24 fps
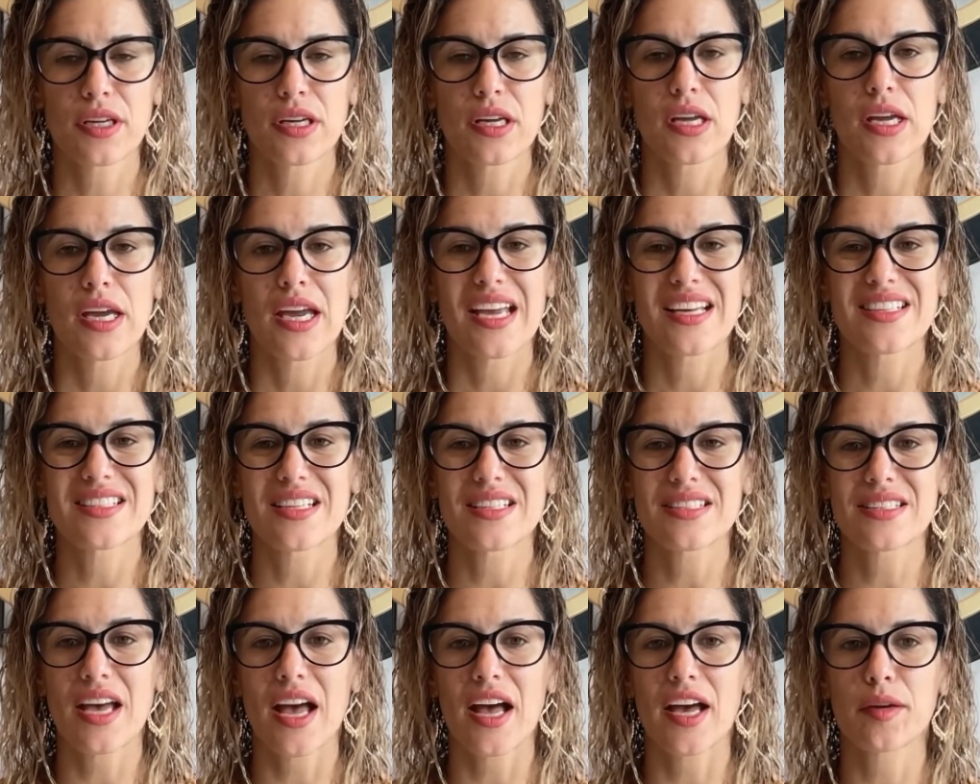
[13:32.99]
Is it
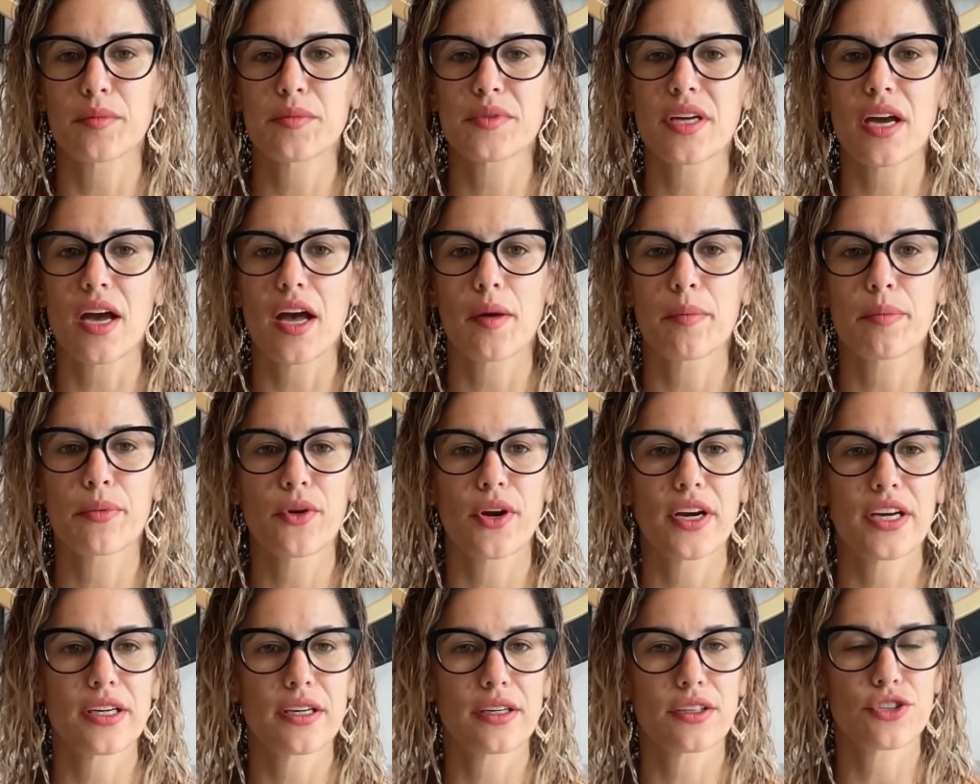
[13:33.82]
time to
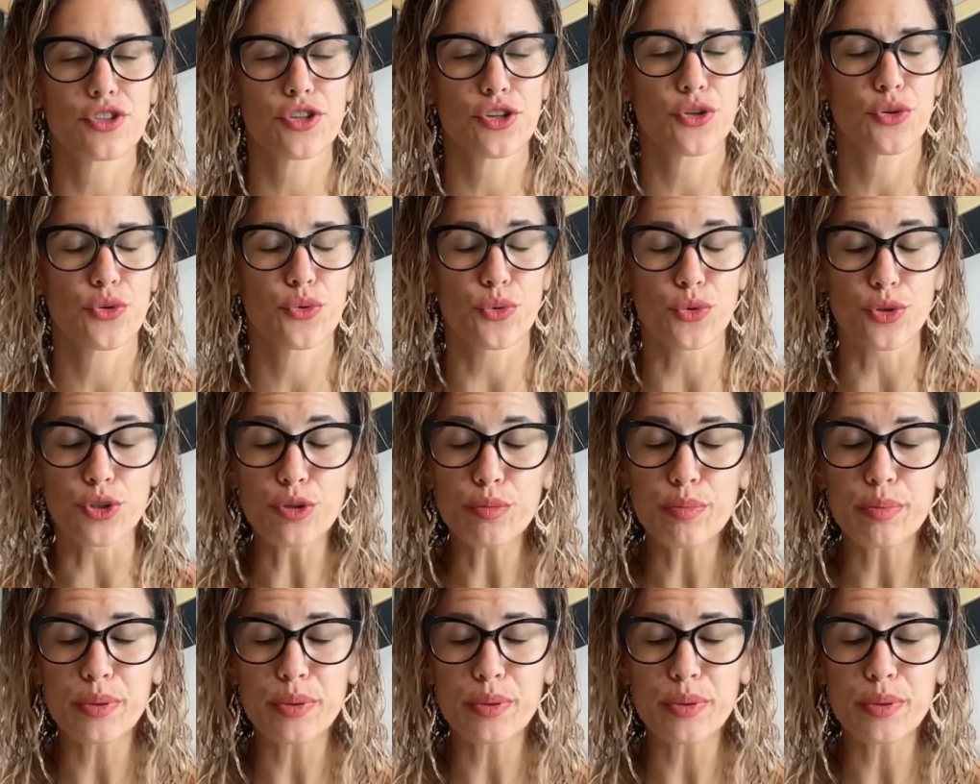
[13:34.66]
upgrade your group?